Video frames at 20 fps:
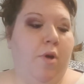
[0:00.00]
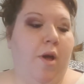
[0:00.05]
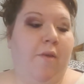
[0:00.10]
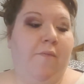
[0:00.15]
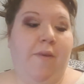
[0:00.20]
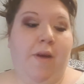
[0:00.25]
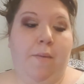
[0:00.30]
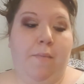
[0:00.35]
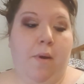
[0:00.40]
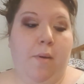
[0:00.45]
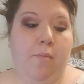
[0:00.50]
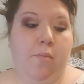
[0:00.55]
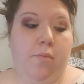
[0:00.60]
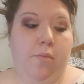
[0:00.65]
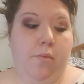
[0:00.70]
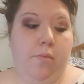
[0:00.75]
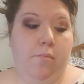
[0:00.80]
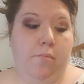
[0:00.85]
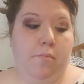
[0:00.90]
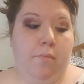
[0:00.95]
Well, I
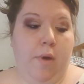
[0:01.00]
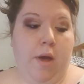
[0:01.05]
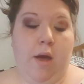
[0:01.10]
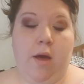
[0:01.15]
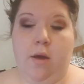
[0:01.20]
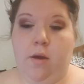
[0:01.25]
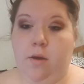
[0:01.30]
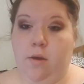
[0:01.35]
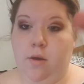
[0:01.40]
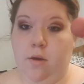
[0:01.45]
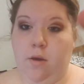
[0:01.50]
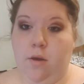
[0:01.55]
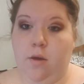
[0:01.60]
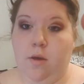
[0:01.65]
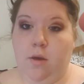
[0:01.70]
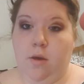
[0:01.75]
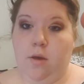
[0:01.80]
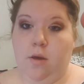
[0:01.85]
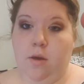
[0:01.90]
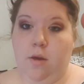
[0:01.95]
found my
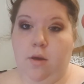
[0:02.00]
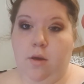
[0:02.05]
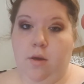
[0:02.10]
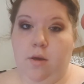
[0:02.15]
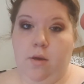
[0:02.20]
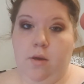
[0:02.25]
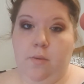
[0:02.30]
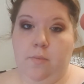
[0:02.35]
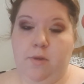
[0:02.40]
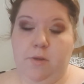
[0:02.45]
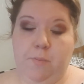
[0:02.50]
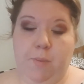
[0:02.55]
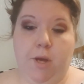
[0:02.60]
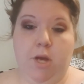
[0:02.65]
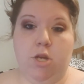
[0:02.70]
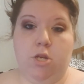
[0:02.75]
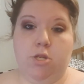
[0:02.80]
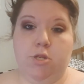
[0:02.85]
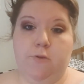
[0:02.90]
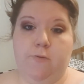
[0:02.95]

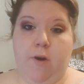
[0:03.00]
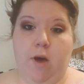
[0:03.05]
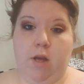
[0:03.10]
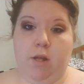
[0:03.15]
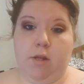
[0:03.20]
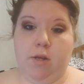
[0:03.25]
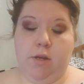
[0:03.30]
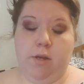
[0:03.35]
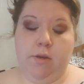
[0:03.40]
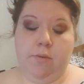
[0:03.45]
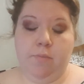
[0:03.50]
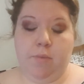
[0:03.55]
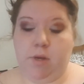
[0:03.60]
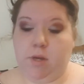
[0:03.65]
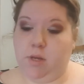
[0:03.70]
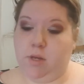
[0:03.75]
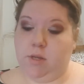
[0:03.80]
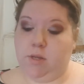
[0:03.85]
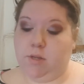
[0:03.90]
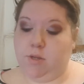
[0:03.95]
sponge finally,
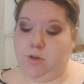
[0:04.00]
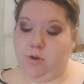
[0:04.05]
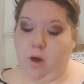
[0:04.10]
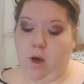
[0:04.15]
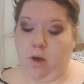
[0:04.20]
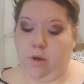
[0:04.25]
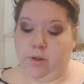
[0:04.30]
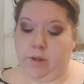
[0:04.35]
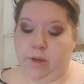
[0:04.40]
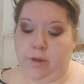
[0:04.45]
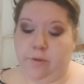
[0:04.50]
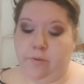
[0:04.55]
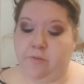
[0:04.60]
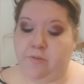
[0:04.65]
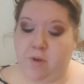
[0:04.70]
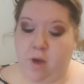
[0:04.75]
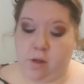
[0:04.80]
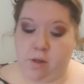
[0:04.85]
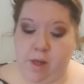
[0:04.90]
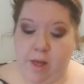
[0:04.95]
because you all know,
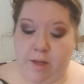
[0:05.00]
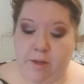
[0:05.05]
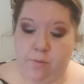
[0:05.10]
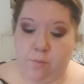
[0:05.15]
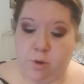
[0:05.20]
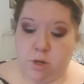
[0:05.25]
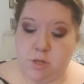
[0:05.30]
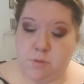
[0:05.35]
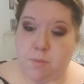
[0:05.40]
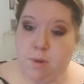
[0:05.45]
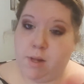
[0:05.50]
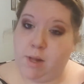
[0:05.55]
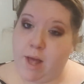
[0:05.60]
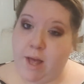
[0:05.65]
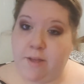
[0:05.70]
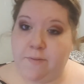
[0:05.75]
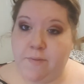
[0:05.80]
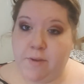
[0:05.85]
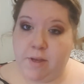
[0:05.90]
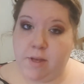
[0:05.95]
if y'all watched my
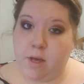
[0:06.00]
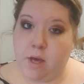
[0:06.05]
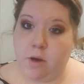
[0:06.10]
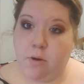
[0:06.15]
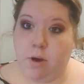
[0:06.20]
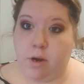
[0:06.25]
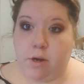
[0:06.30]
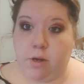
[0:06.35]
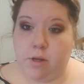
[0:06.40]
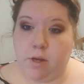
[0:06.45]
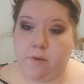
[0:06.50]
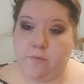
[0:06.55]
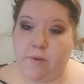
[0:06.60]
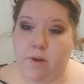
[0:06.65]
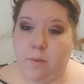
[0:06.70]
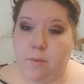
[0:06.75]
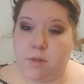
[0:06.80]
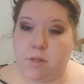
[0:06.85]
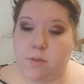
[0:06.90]
last video, I could not find